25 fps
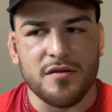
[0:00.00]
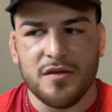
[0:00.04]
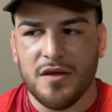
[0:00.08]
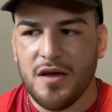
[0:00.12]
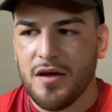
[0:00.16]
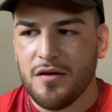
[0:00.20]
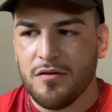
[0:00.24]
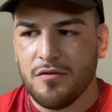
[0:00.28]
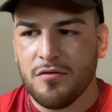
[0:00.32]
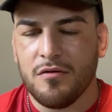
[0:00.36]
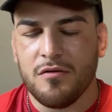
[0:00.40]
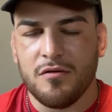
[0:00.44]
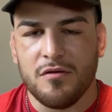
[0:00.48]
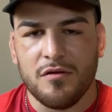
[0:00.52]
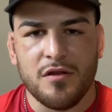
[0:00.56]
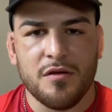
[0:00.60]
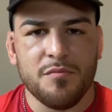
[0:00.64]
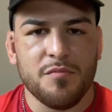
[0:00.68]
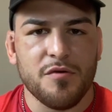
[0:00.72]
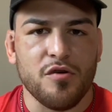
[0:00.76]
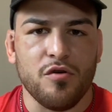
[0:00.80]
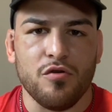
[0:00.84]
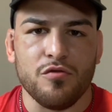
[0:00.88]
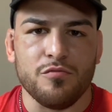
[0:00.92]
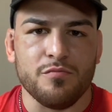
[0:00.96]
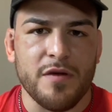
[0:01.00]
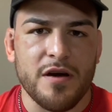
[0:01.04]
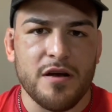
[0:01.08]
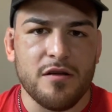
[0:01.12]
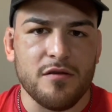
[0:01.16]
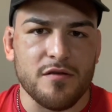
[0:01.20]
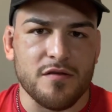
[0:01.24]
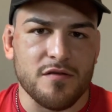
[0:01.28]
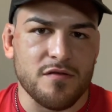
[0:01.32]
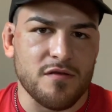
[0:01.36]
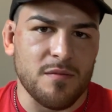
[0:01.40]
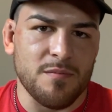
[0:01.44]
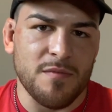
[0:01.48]
Yeah, you're an Olympic gold
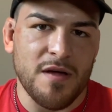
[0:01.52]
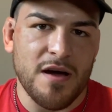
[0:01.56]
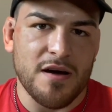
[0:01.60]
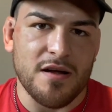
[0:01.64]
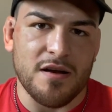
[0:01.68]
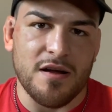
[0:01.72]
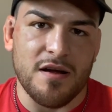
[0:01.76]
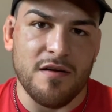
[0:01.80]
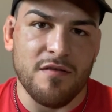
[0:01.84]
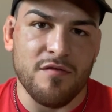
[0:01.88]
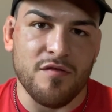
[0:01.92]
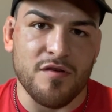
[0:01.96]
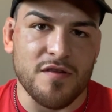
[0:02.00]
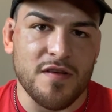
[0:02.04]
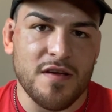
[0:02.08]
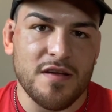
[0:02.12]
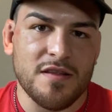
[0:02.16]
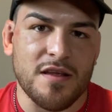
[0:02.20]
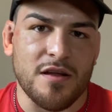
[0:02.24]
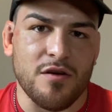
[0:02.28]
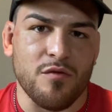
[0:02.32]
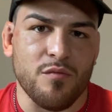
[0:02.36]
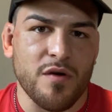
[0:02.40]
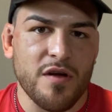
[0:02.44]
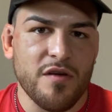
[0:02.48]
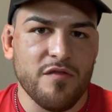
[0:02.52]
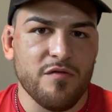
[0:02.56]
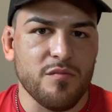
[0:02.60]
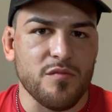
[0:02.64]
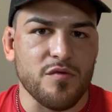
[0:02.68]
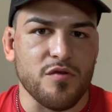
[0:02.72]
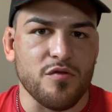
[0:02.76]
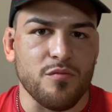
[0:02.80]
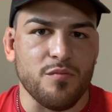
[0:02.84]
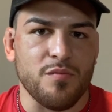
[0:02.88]
medalist. I'm not going to ever take that away from you.